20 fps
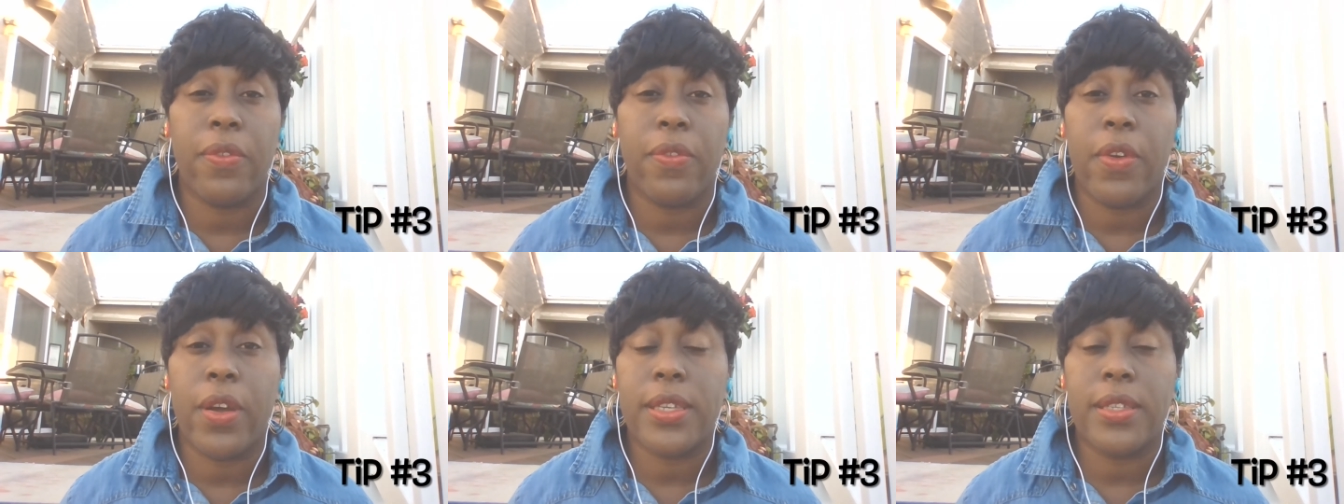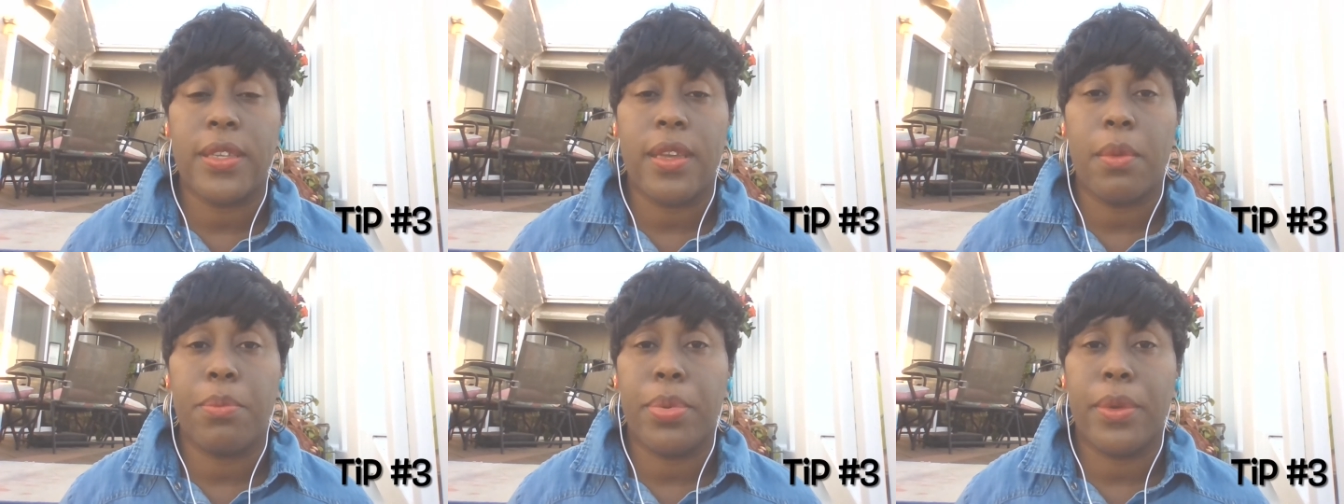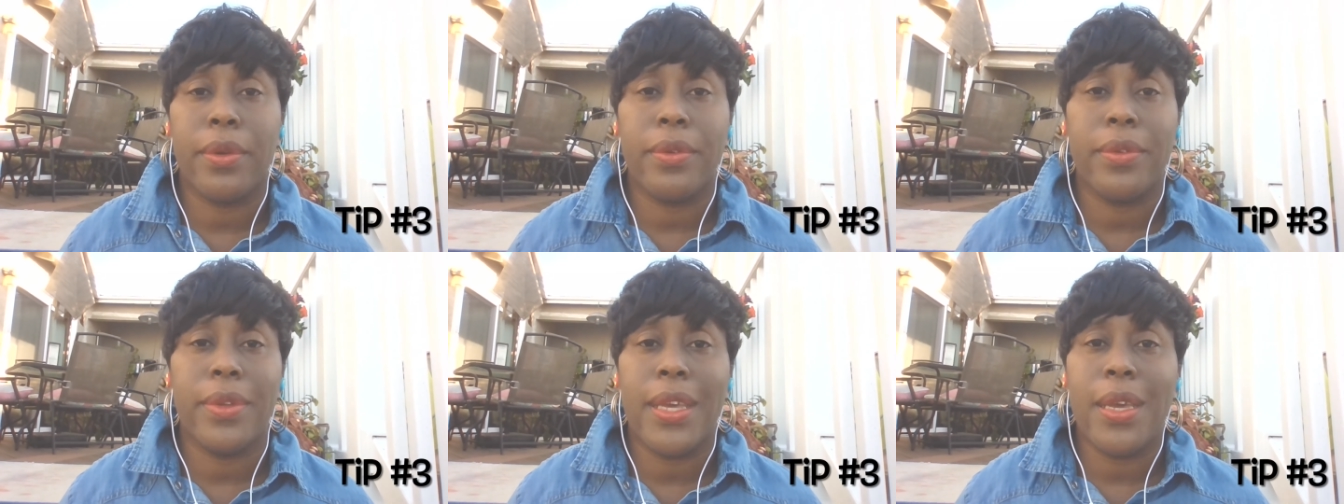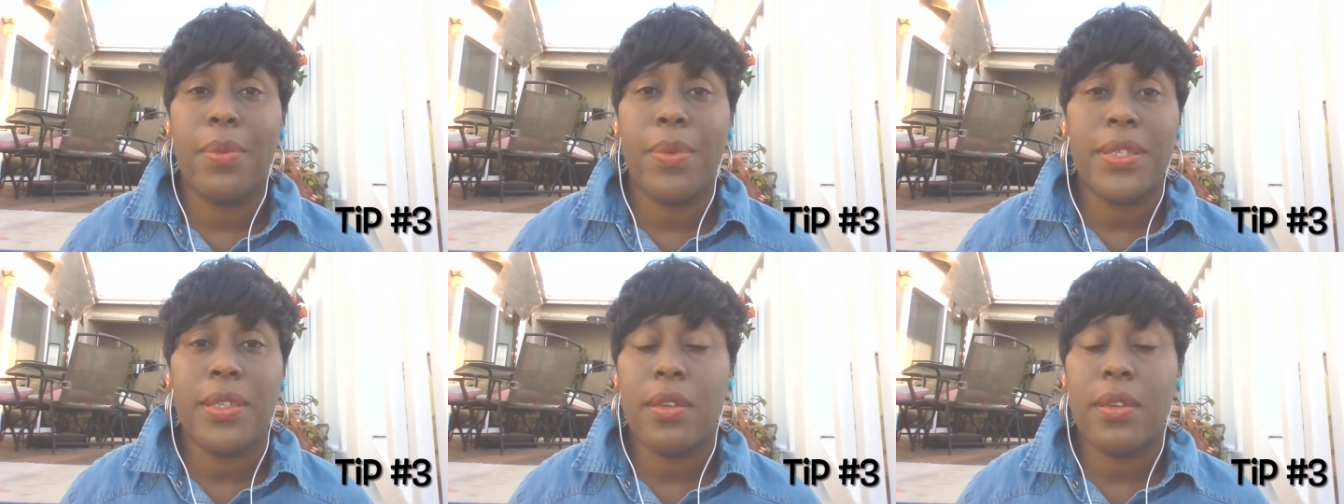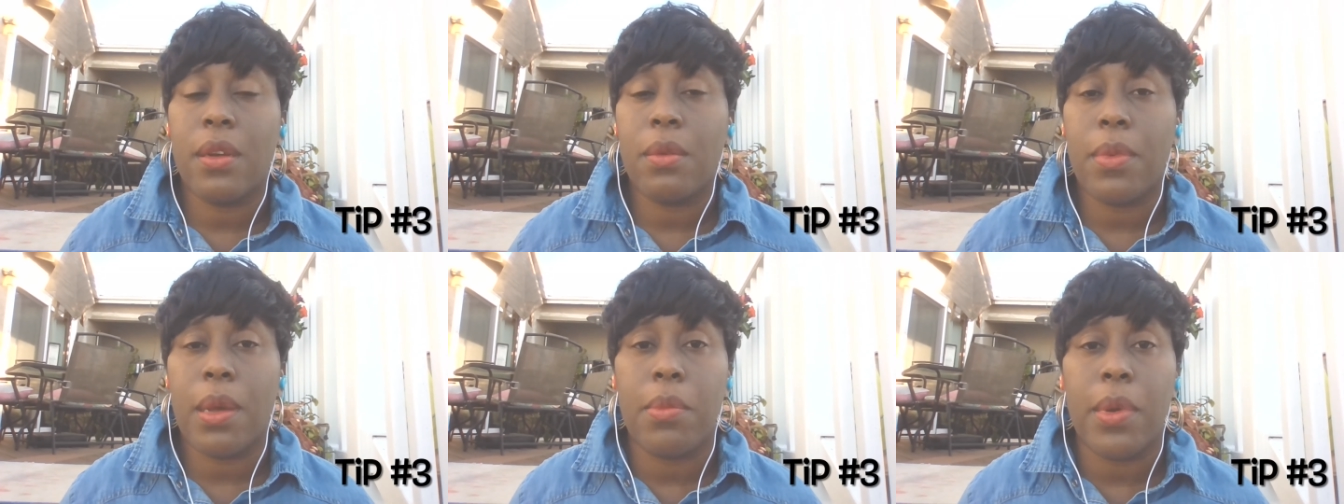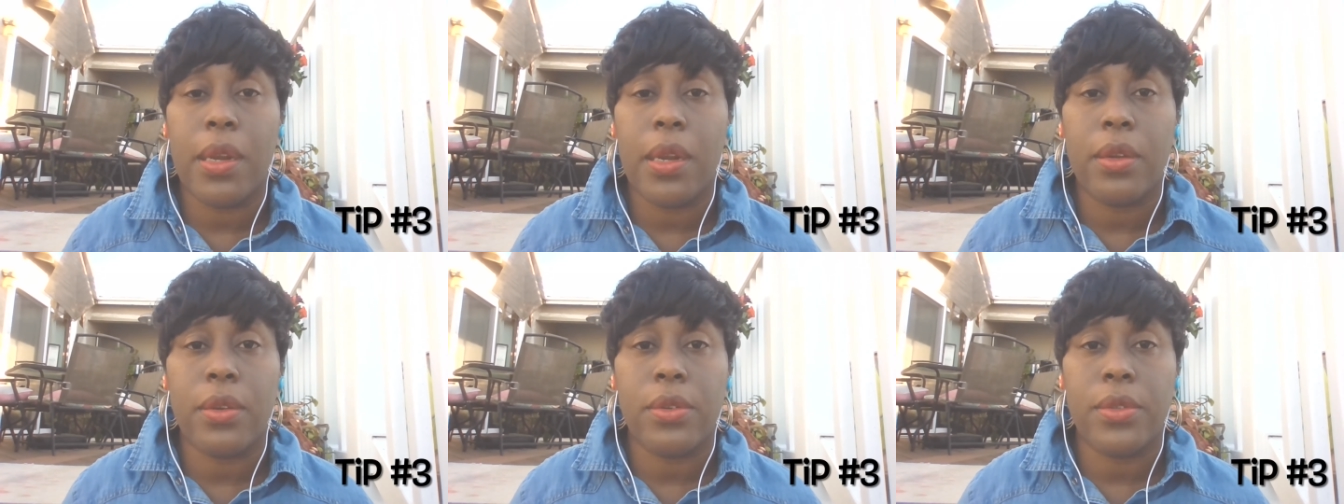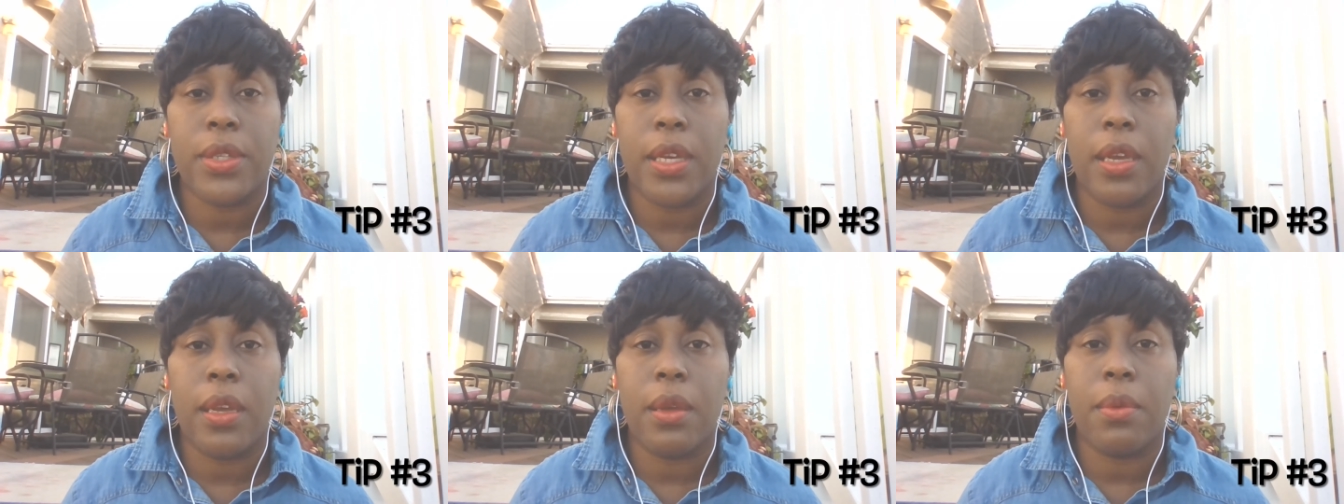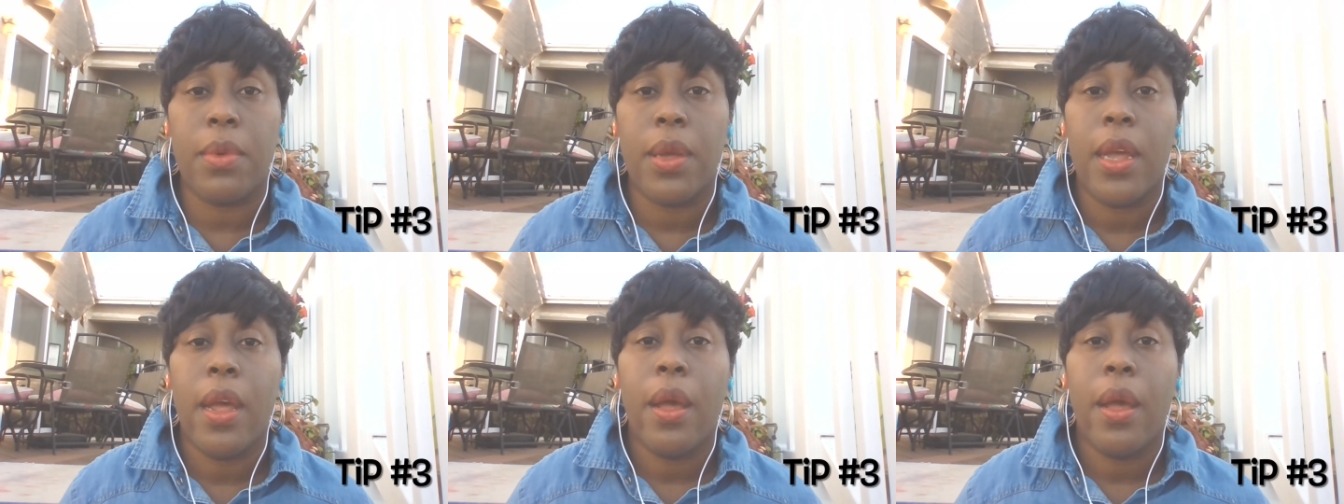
for example, he wasn't on my medical team,